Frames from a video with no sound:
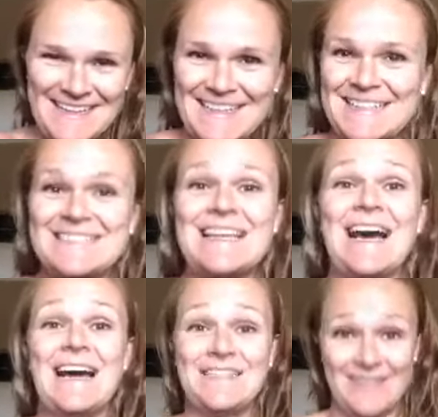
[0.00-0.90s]
because
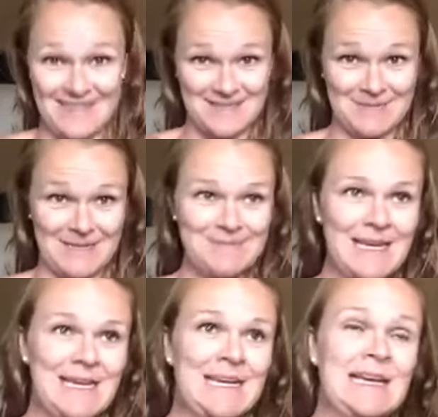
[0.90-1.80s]
I do that sometimes.
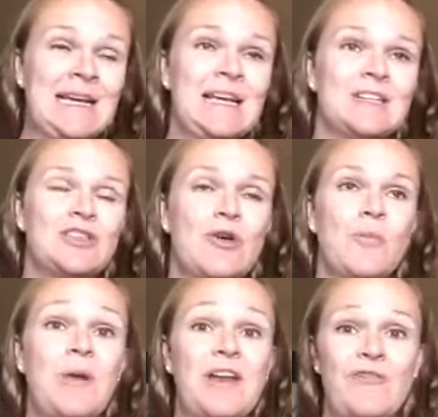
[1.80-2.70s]
So,
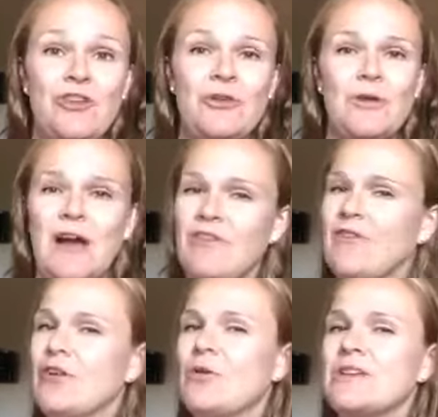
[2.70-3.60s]
but have you
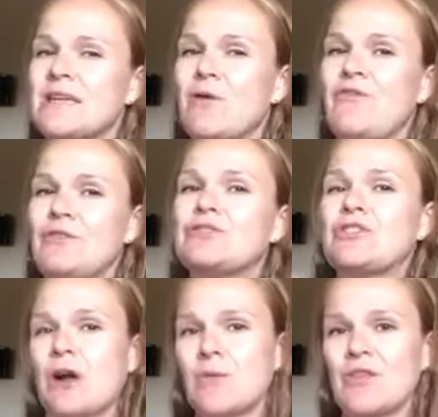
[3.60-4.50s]
ever noticed how if you
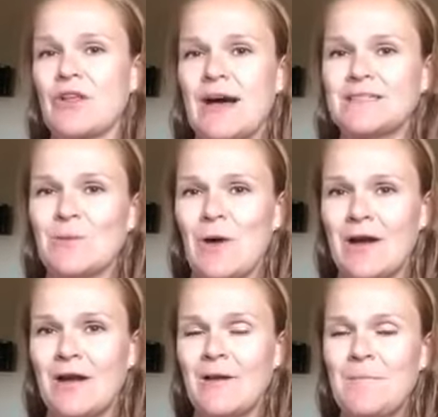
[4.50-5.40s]
start with a glass of
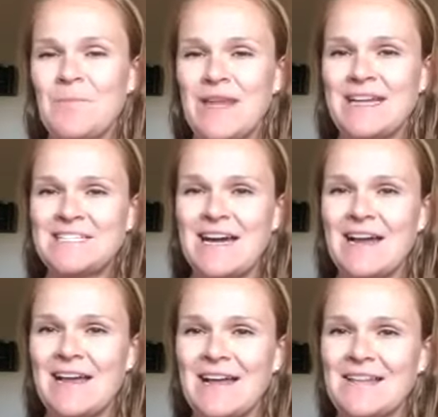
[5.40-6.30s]
water, hey
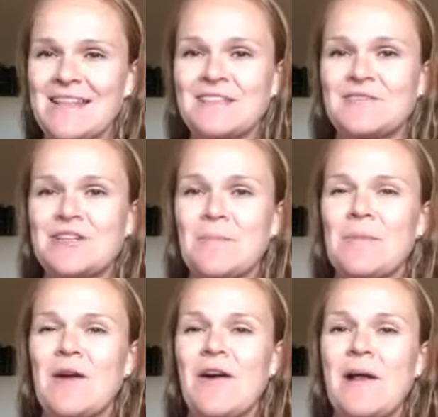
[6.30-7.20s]
Jack, thanks for
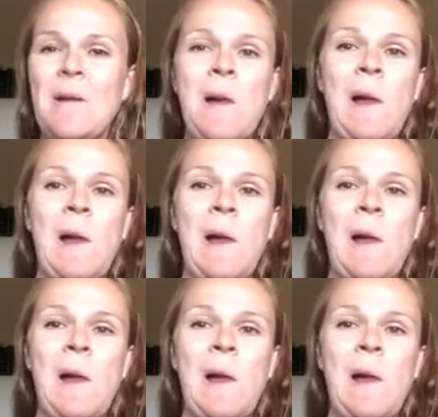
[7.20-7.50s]
jumping on.